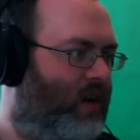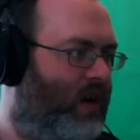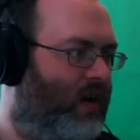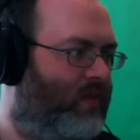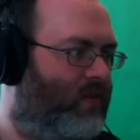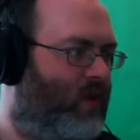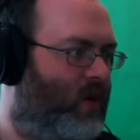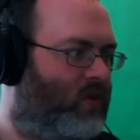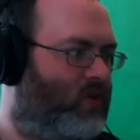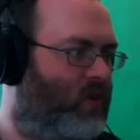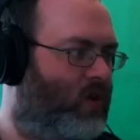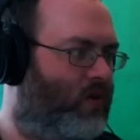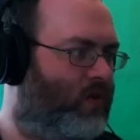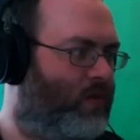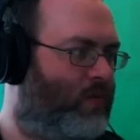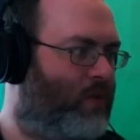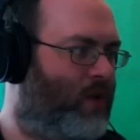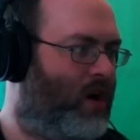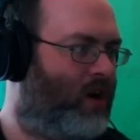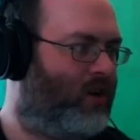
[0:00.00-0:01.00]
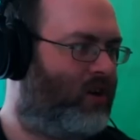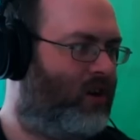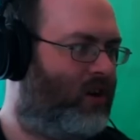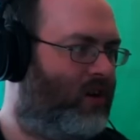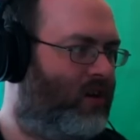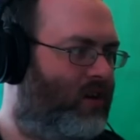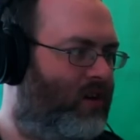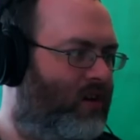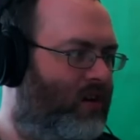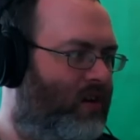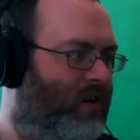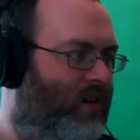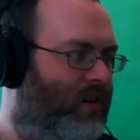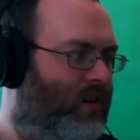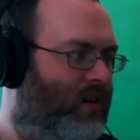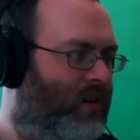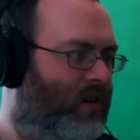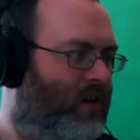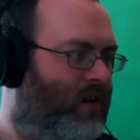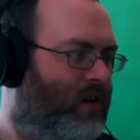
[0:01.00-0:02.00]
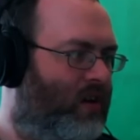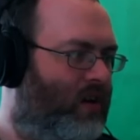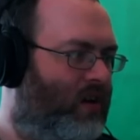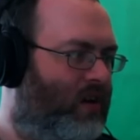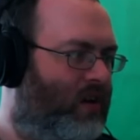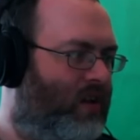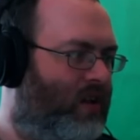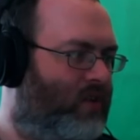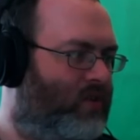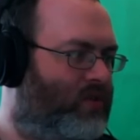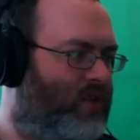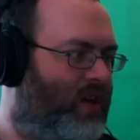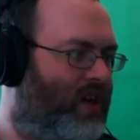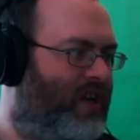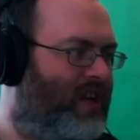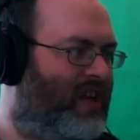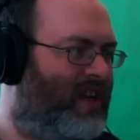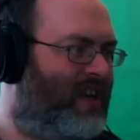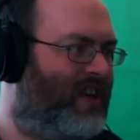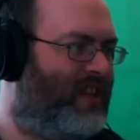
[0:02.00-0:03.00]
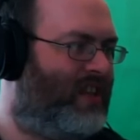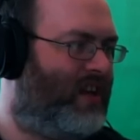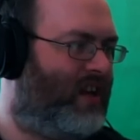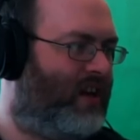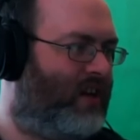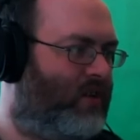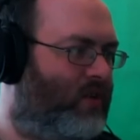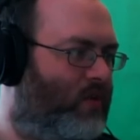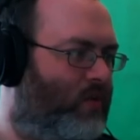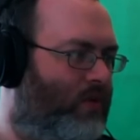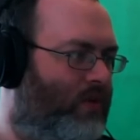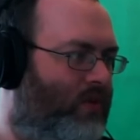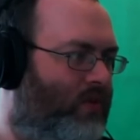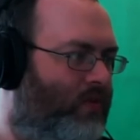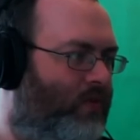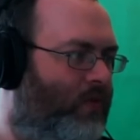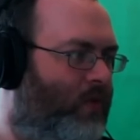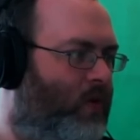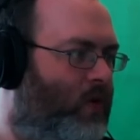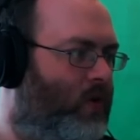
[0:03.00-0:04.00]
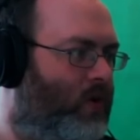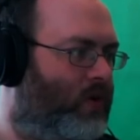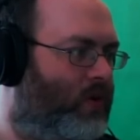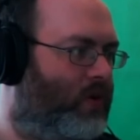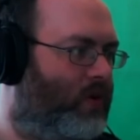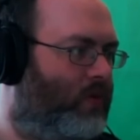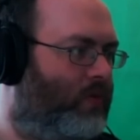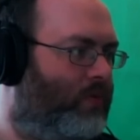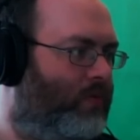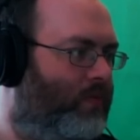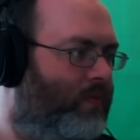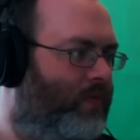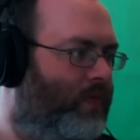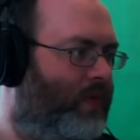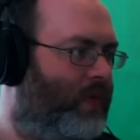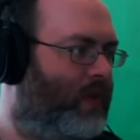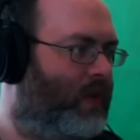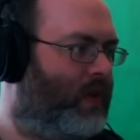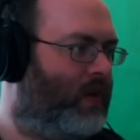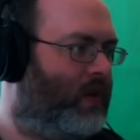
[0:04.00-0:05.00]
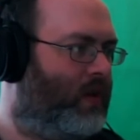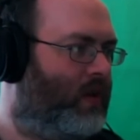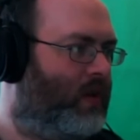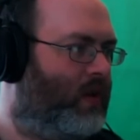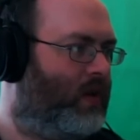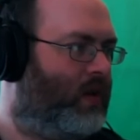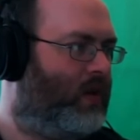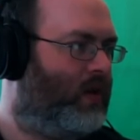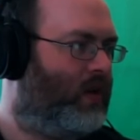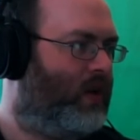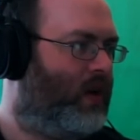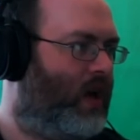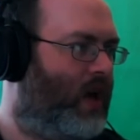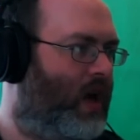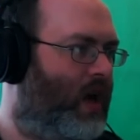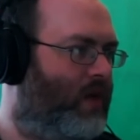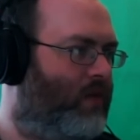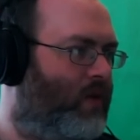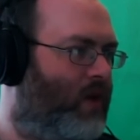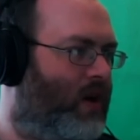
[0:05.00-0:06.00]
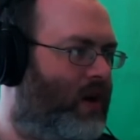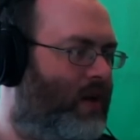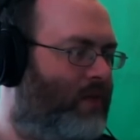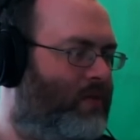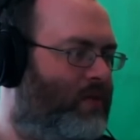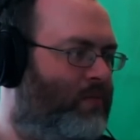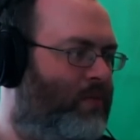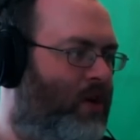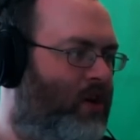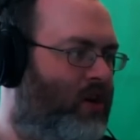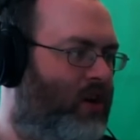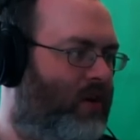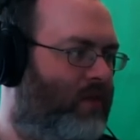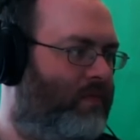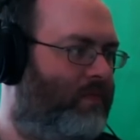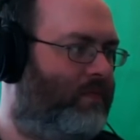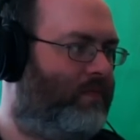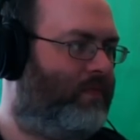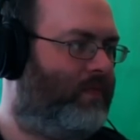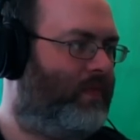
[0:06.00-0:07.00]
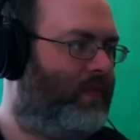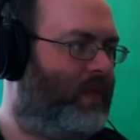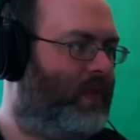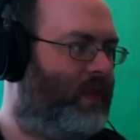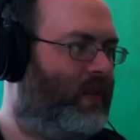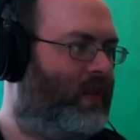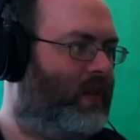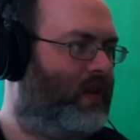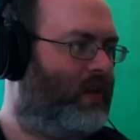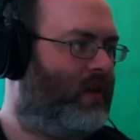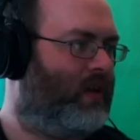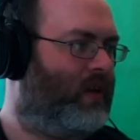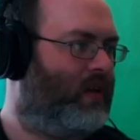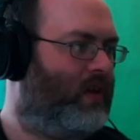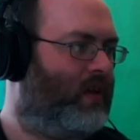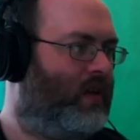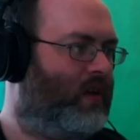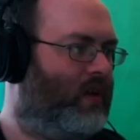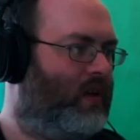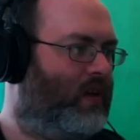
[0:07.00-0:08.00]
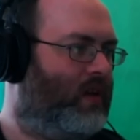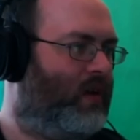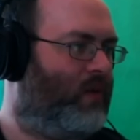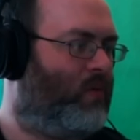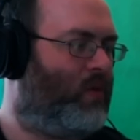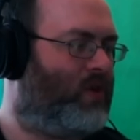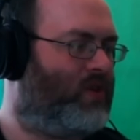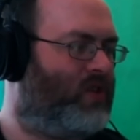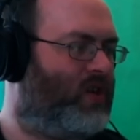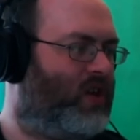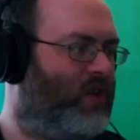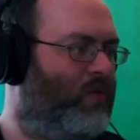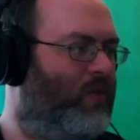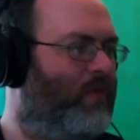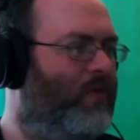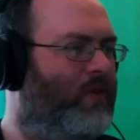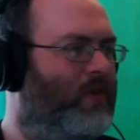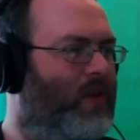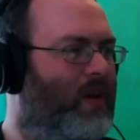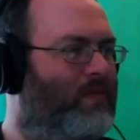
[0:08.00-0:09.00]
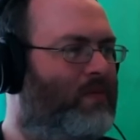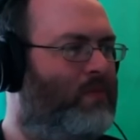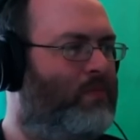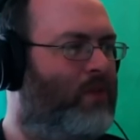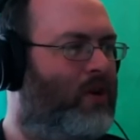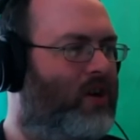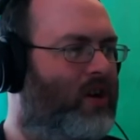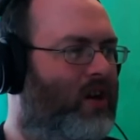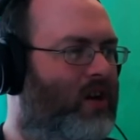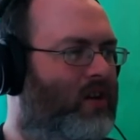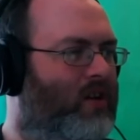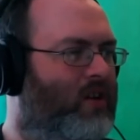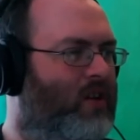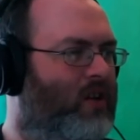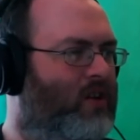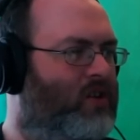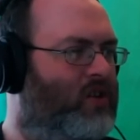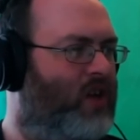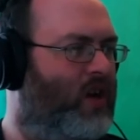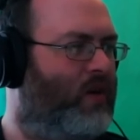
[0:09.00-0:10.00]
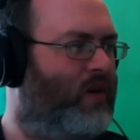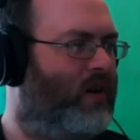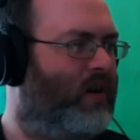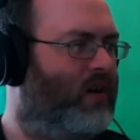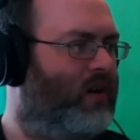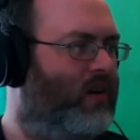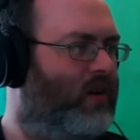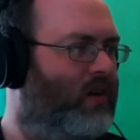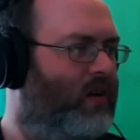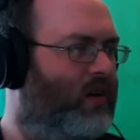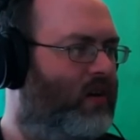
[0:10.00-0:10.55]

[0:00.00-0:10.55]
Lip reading: I'm knocked over a mug. That looks like a key there. I don't know what it's for, though. And we've got an empty bucket. I wonder, can we fill the empty bucket in the shower?